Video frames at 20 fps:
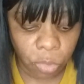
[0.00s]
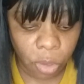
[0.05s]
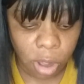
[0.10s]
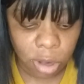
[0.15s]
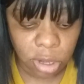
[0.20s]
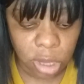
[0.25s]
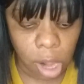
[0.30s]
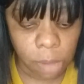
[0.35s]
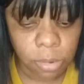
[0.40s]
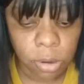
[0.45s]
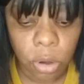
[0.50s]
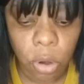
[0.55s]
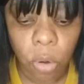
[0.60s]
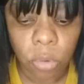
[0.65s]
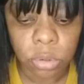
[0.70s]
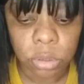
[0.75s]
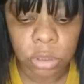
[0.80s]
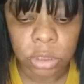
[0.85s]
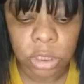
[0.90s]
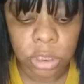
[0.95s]
Cause I've been
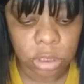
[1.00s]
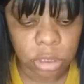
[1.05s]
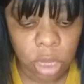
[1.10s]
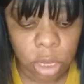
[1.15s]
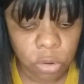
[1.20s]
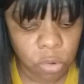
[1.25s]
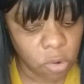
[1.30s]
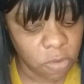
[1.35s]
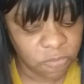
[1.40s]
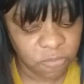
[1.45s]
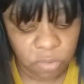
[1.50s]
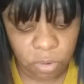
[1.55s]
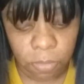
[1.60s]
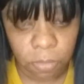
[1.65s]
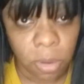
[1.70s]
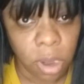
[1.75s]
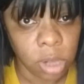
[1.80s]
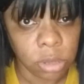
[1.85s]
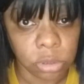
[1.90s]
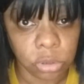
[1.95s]
holding this thing off for
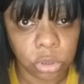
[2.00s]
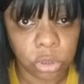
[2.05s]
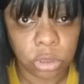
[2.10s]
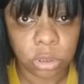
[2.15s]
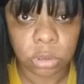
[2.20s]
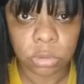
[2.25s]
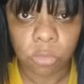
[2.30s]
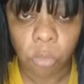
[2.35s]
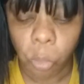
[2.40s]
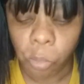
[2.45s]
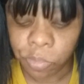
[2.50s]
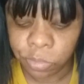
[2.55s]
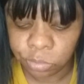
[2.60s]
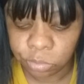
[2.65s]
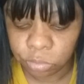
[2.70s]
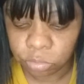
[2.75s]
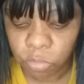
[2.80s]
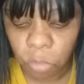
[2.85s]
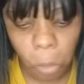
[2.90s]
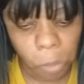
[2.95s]
months.
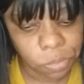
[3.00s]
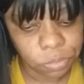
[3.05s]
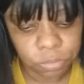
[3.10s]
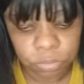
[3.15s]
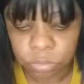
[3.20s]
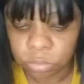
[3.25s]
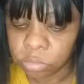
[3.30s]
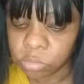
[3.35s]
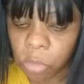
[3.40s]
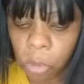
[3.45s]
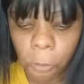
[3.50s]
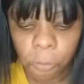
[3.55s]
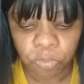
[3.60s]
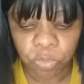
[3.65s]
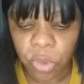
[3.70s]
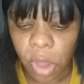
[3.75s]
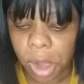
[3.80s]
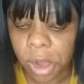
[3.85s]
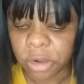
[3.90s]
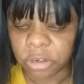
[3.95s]
Mm-hmm.
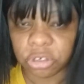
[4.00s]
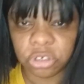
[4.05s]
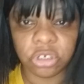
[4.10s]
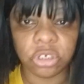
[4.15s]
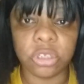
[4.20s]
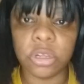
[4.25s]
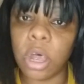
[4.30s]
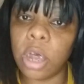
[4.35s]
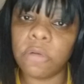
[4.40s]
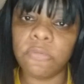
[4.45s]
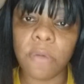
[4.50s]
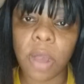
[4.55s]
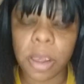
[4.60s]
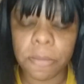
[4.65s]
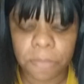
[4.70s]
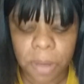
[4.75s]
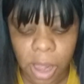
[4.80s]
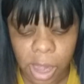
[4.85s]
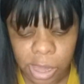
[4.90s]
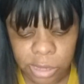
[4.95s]
it snuck
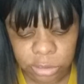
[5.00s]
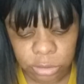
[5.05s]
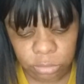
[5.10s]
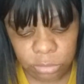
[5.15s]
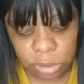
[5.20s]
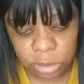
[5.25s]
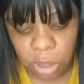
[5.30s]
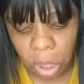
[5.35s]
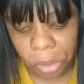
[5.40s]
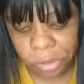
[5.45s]
right past me.